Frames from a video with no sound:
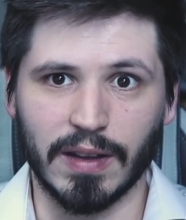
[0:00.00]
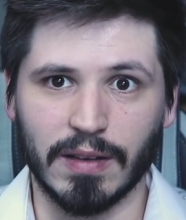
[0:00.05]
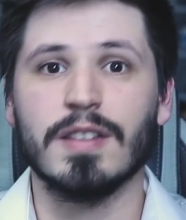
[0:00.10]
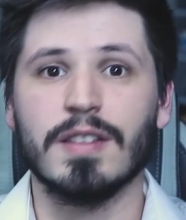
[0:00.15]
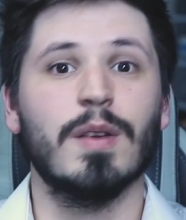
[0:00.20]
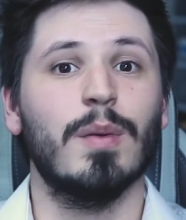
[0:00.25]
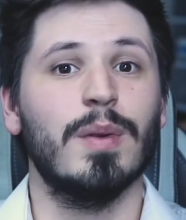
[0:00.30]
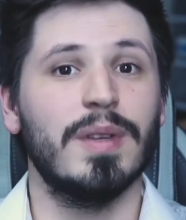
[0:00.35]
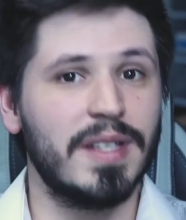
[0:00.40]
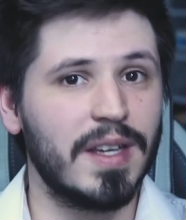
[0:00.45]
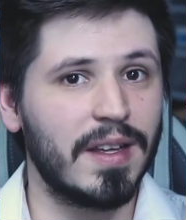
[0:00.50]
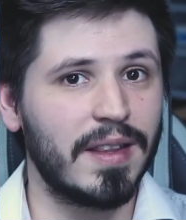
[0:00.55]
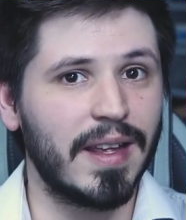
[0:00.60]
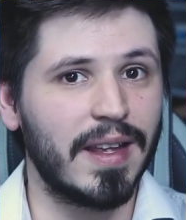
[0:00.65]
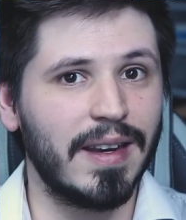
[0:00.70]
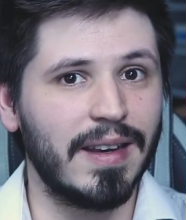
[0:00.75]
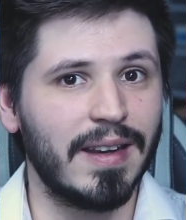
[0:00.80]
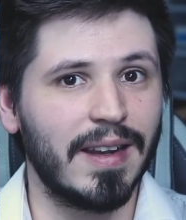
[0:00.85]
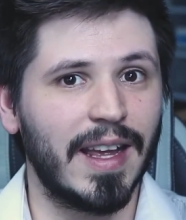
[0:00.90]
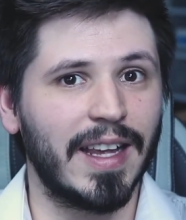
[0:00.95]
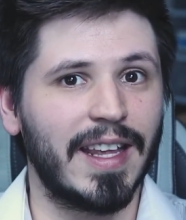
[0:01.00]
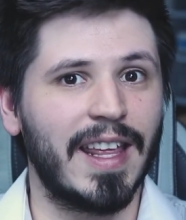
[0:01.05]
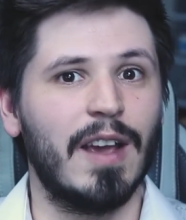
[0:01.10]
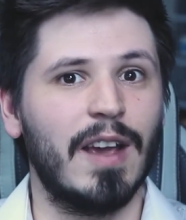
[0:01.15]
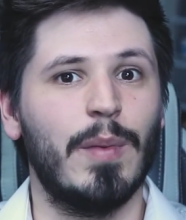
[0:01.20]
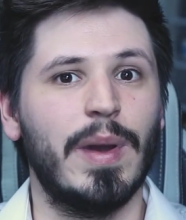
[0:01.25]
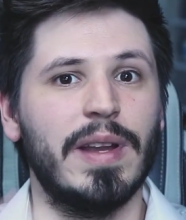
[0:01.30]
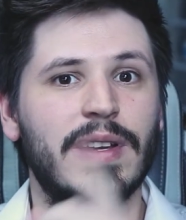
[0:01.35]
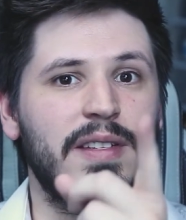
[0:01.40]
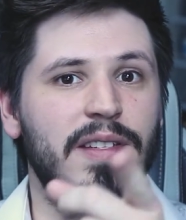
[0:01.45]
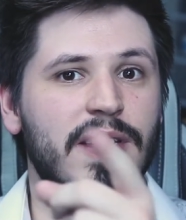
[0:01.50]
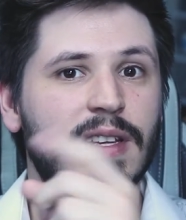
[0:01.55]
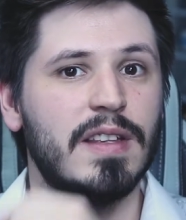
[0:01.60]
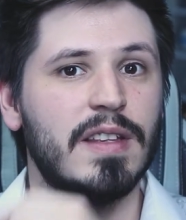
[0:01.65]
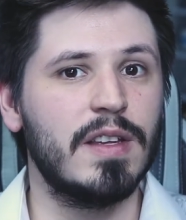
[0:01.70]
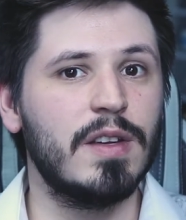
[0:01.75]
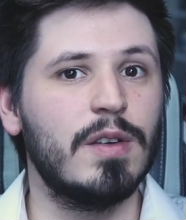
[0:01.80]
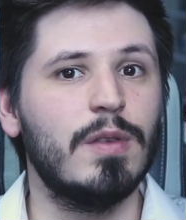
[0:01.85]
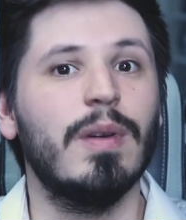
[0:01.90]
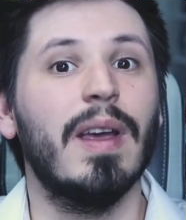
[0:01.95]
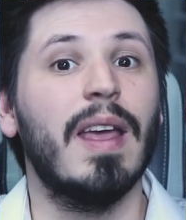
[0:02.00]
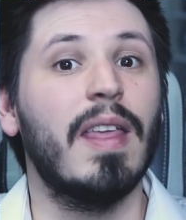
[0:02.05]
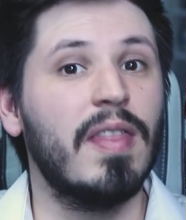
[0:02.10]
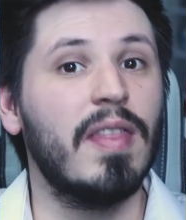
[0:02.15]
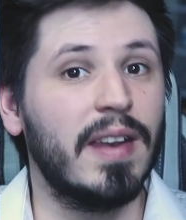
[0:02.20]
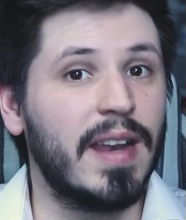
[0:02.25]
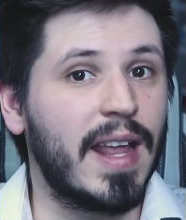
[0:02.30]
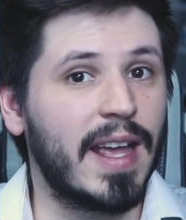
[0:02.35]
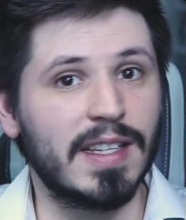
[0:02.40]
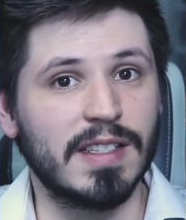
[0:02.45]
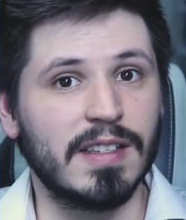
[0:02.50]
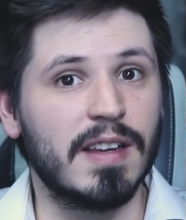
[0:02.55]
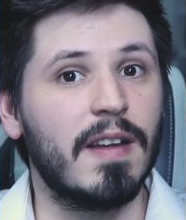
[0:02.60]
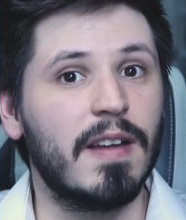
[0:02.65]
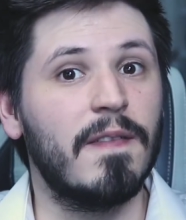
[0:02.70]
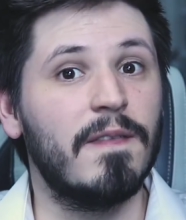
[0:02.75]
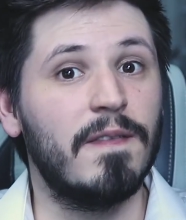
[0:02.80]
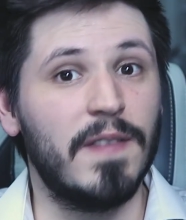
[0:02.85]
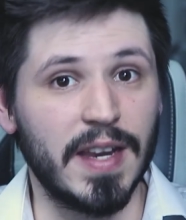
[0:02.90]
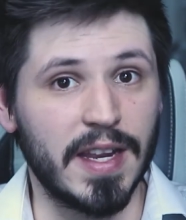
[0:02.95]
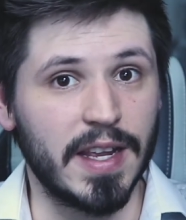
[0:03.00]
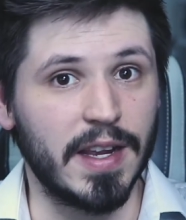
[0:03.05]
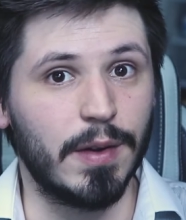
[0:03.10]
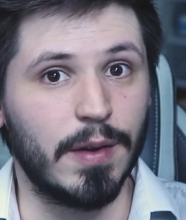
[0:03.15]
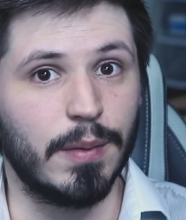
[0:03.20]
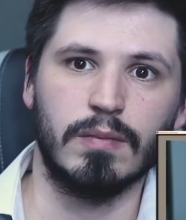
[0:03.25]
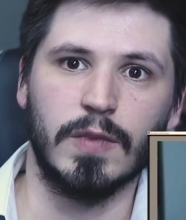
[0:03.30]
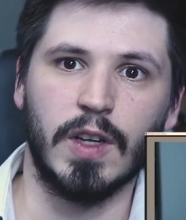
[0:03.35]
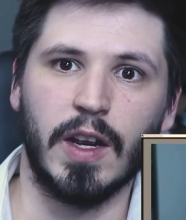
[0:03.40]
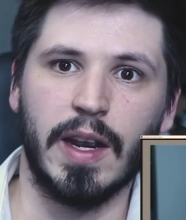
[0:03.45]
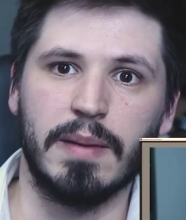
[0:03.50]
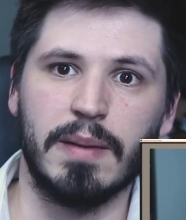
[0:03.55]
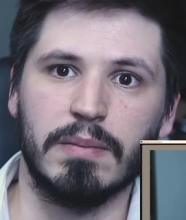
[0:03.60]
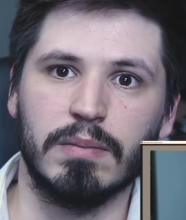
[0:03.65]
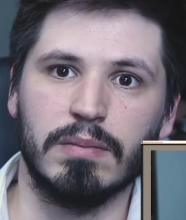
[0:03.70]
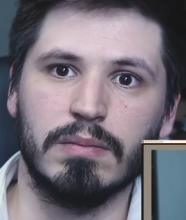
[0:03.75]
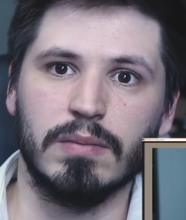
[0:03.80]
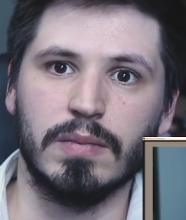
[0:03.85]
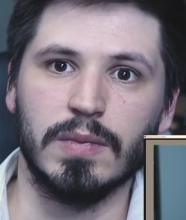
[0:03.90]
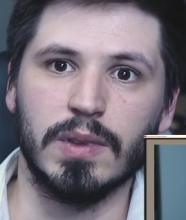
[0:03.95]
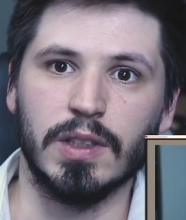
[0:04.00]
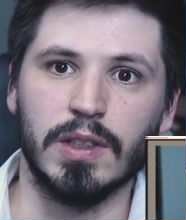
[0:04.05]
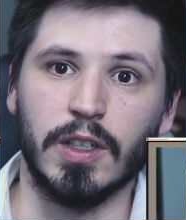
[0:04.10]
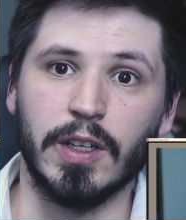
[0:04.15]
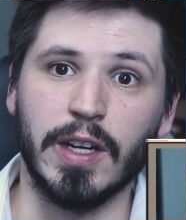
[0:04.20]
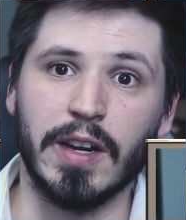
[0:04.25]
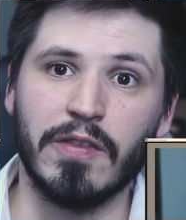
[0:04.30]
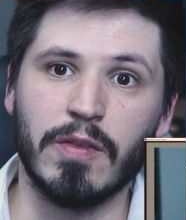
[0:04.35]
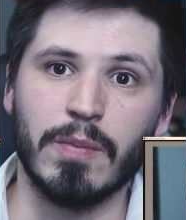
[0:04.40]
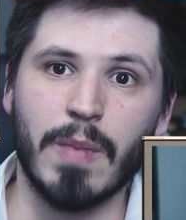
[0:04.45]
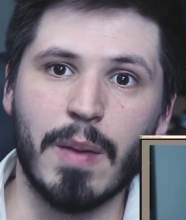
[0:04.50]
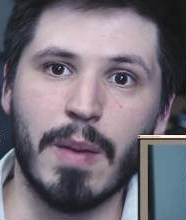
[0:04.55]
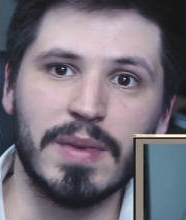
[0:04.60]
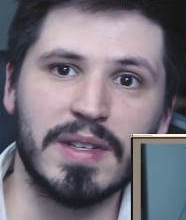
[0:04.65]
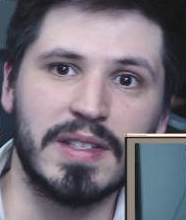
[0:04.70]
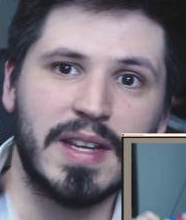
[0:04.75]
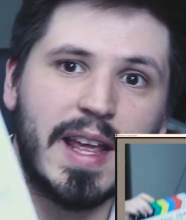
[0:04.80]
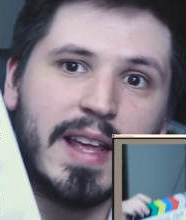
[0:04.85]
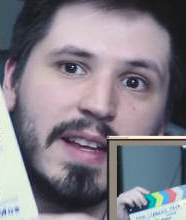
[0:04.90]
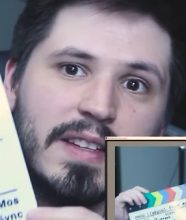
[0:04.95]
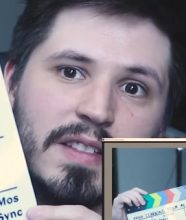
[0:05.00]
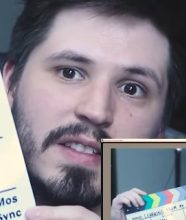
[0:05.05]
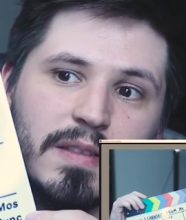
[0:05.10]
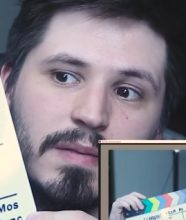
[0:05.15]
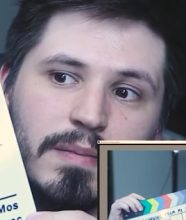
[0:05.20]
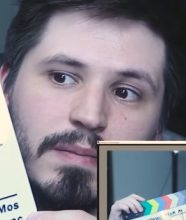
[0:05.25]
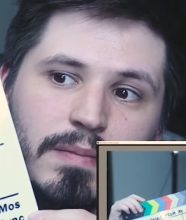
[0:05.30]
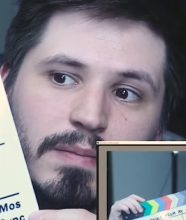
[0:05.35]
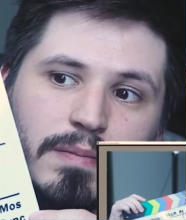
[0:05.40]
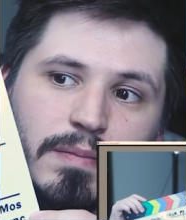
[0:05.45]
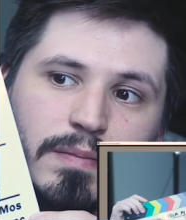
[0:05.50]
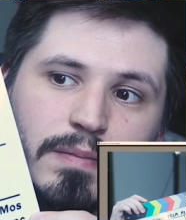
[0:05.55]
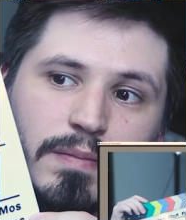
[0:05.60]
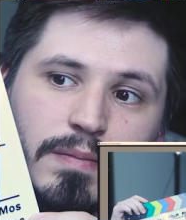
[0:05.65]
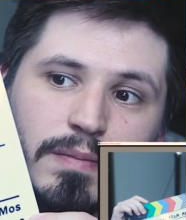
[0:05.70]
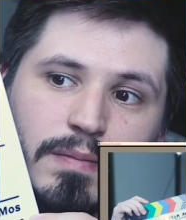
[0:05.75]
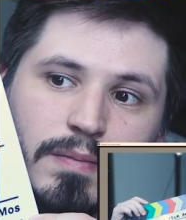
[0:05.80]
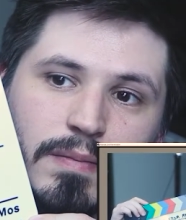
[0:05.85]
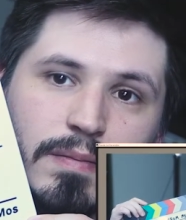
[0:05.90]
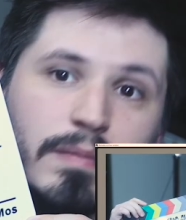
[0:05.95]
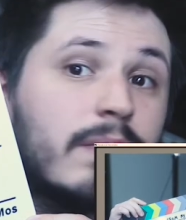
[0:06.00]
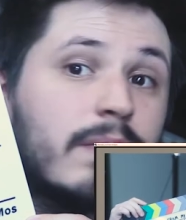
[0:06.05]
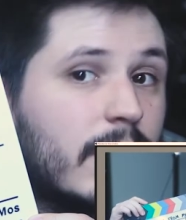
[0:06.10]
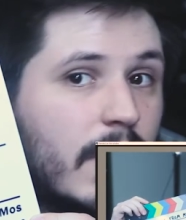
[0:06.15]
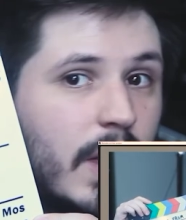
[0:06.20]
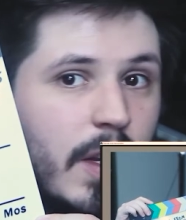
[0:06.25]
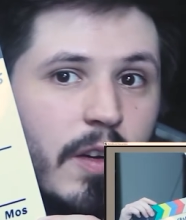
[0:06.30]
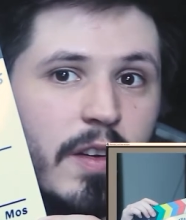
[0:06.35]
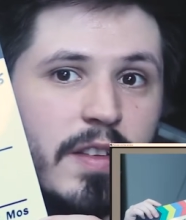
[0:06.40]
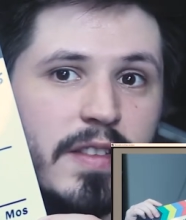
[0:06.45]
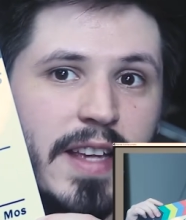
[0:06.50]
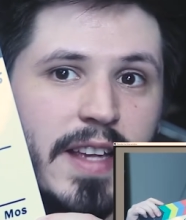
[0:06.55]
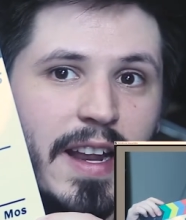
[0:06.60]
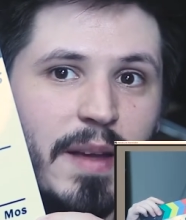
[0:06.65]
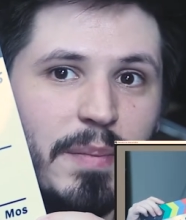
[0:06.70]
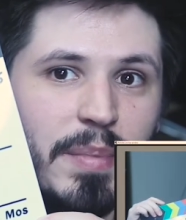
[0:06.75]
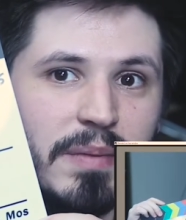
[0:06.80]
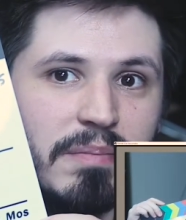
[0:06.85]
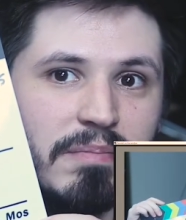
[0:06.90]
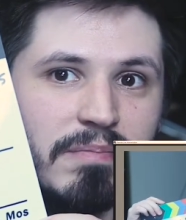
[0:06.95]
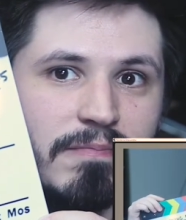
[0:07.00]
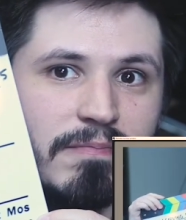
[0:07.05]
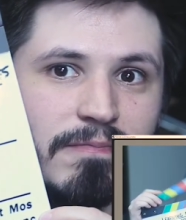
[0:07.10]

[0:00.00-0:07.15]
So until then, I can't wait to see you in the next video. All right, learning from my mistakes. Current setup.